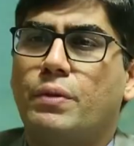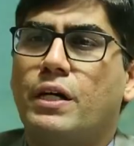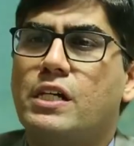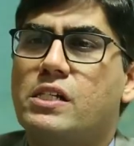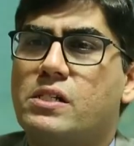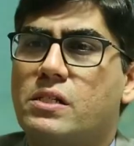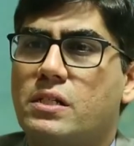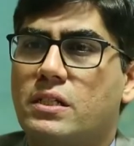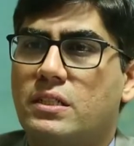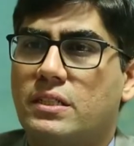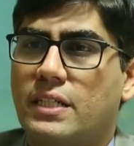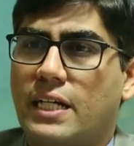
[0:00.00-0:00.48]

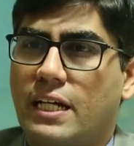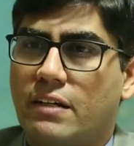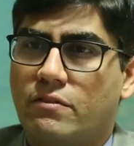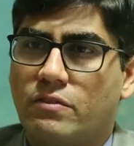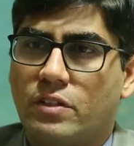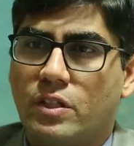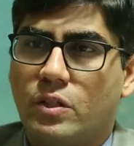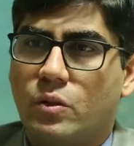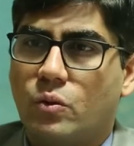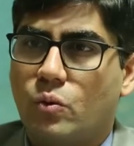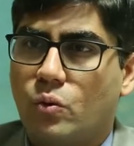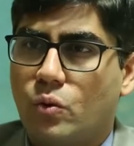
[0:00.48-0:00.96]
pensioners have
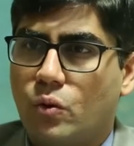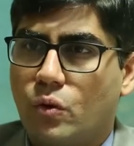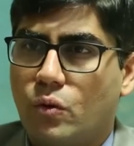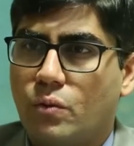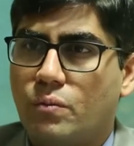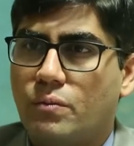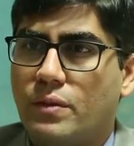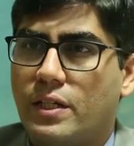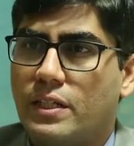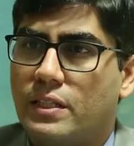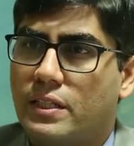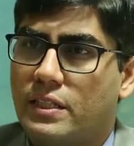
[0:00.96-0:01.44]
their own
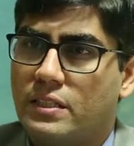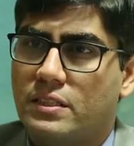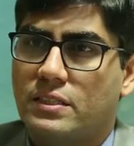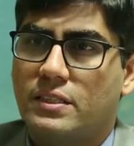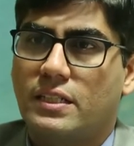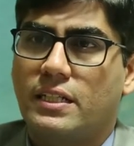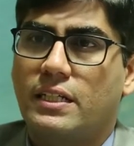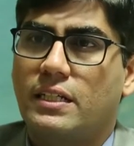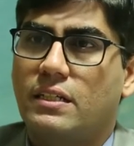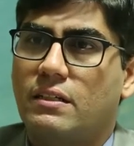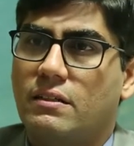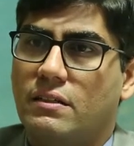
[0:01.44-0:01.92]
home and they are
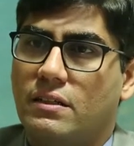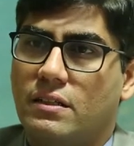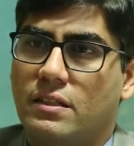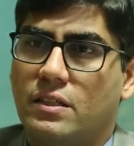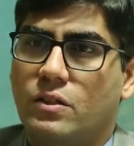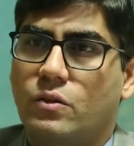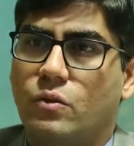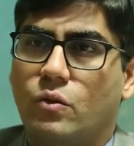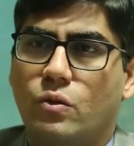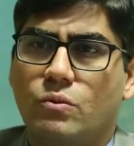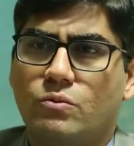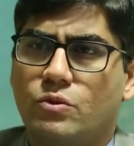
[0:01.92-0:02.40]
staying in
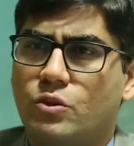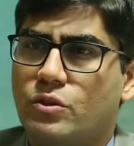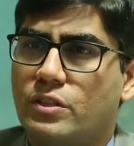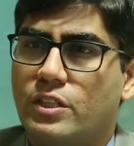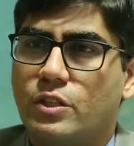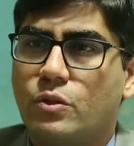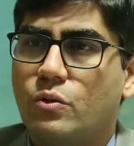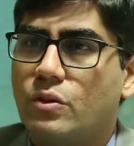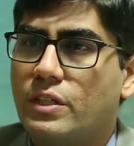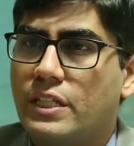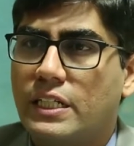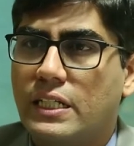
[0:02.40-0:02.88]
their home, so they
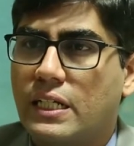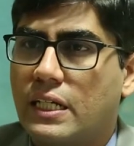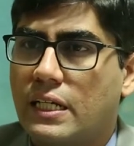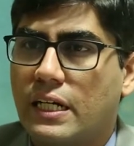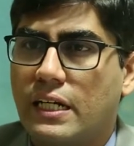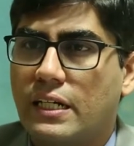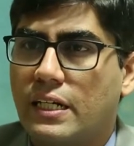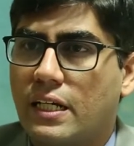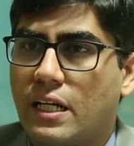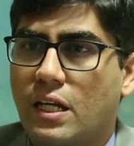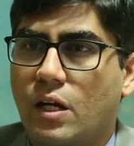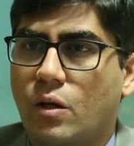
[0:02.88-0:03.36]
don't need a
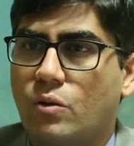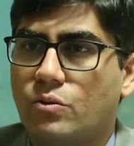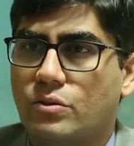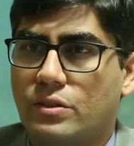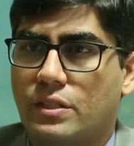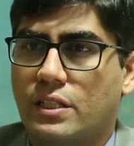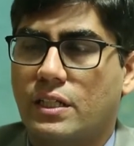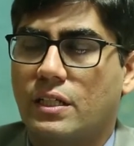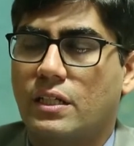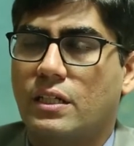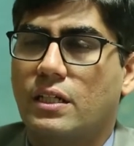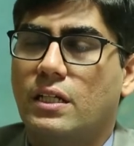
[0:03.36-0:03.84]
rental
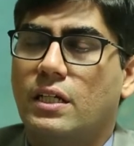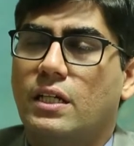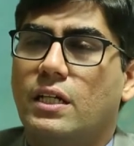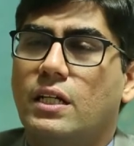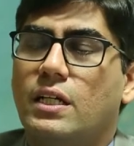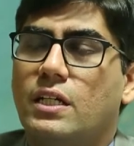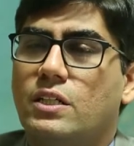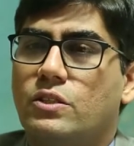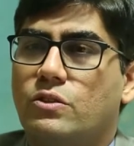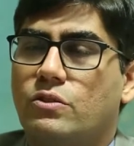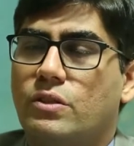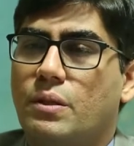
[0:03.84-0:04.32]
housing.
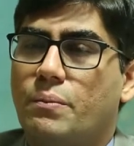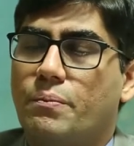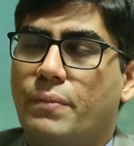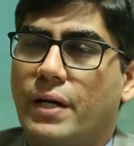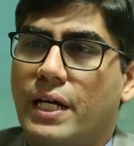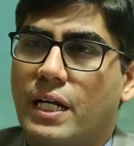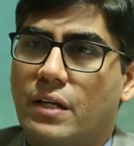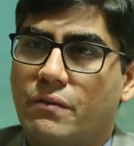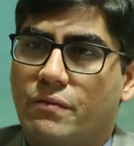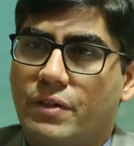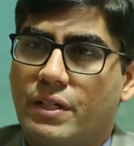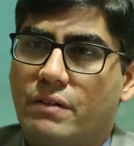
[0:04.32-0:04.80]
So the
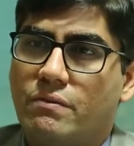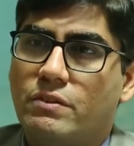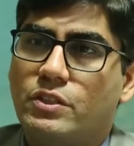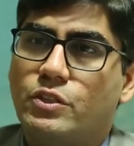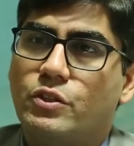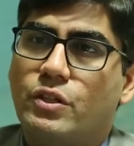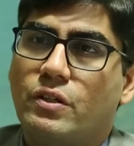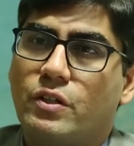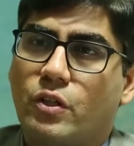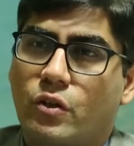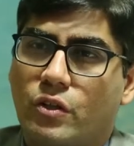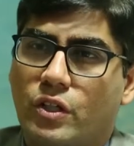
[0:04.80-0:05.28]
benefit which
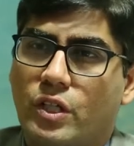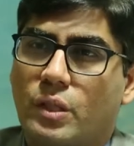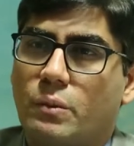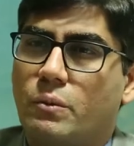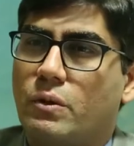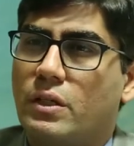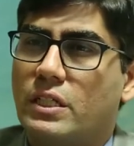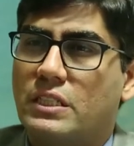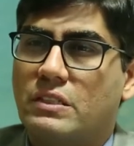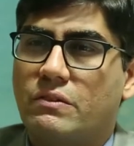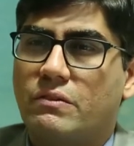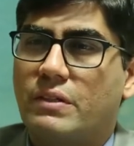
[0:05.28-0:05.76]
we are talking
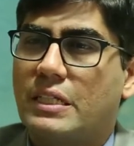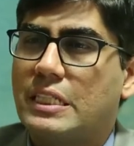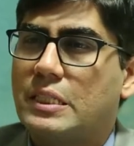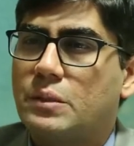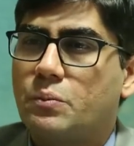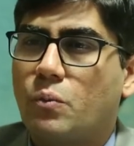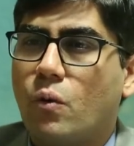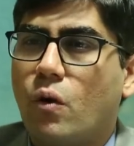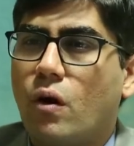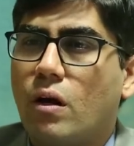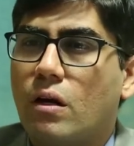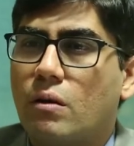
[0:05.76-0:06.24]
about is a very
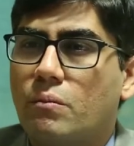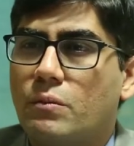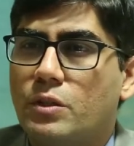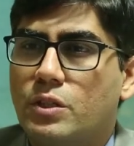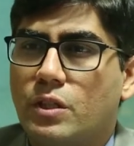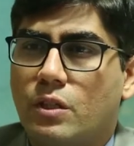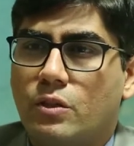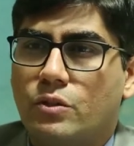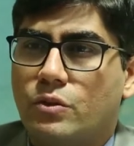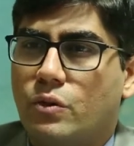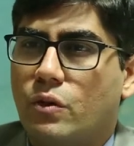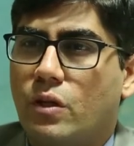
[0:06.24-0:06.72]
small,
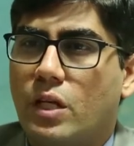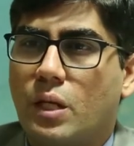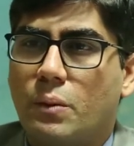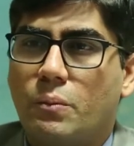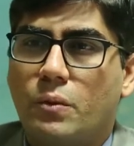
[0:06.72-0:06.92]
minuscule